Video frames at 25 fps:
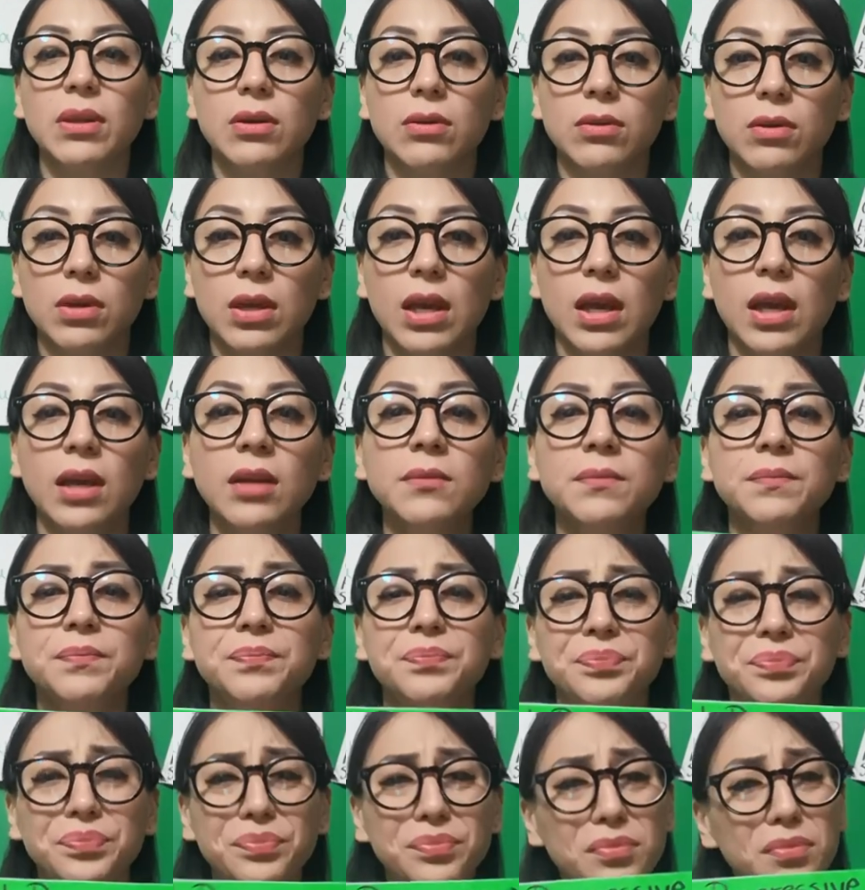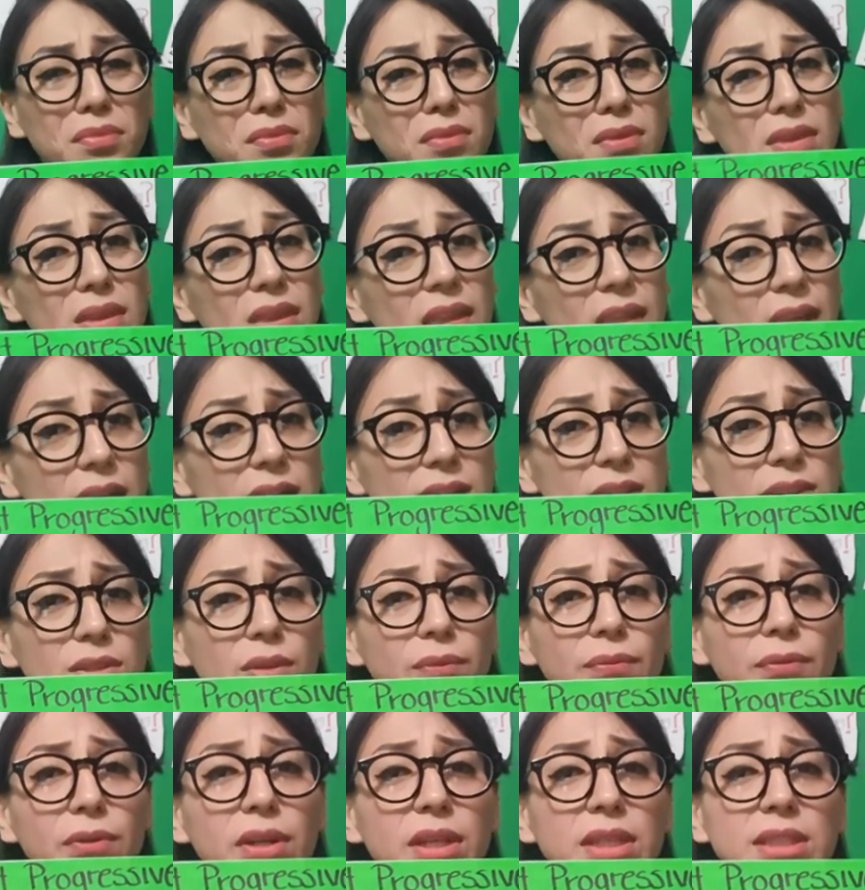Okay,
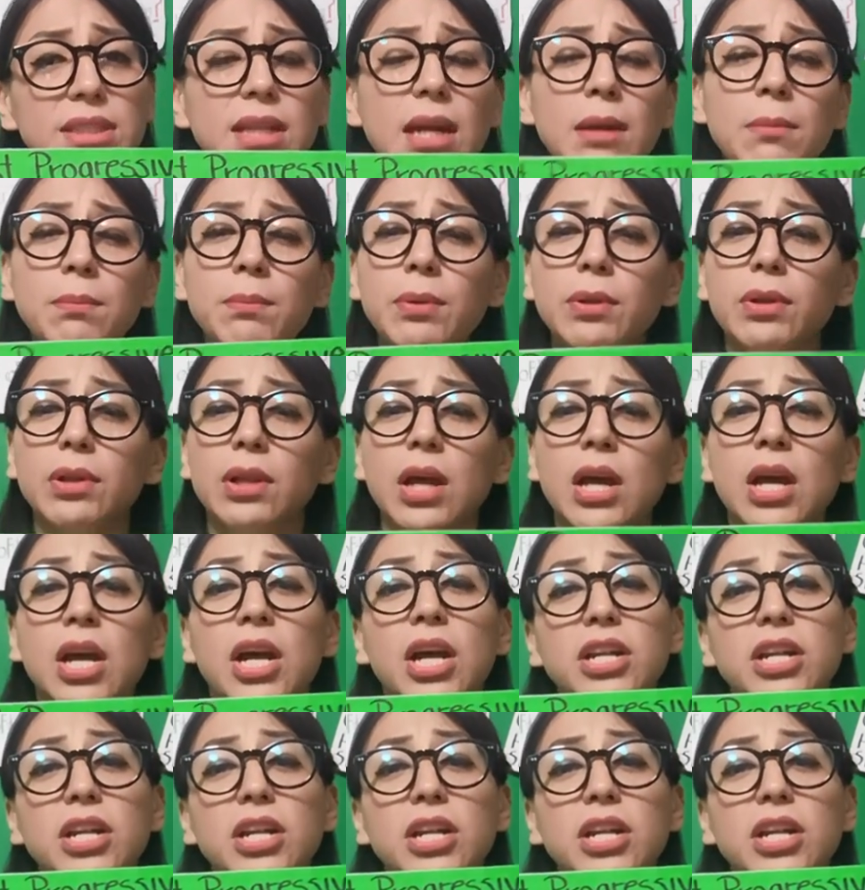so for example,